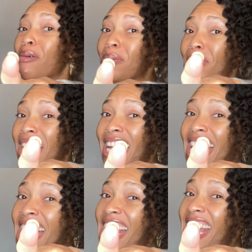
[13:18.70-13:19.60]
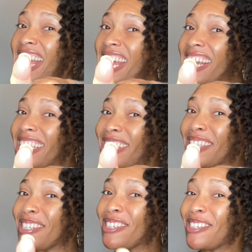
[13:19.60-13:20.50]
what BDE is,
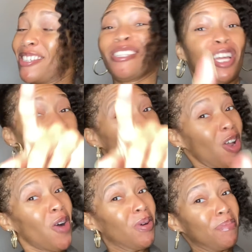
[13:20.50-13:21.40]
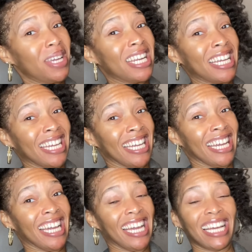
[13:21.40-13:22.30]
then you know what
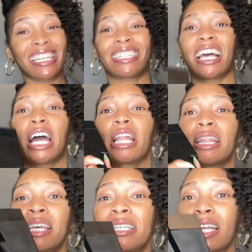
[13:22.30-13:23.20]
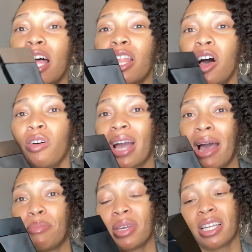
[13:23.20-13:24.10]
BDE is. This cologne
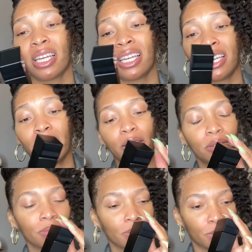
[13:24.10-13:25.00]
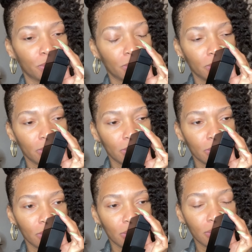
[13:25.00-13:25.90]
got BDE.
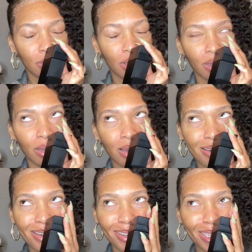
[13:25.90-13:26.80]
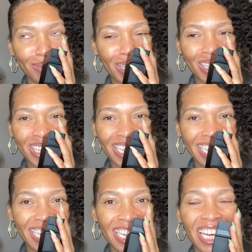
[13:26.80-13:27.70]
Oh, it smells so
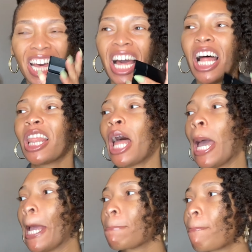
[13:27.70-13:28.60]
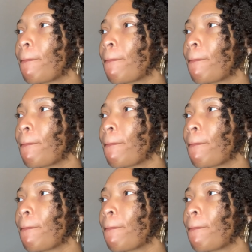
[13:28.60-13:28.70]
good. Like,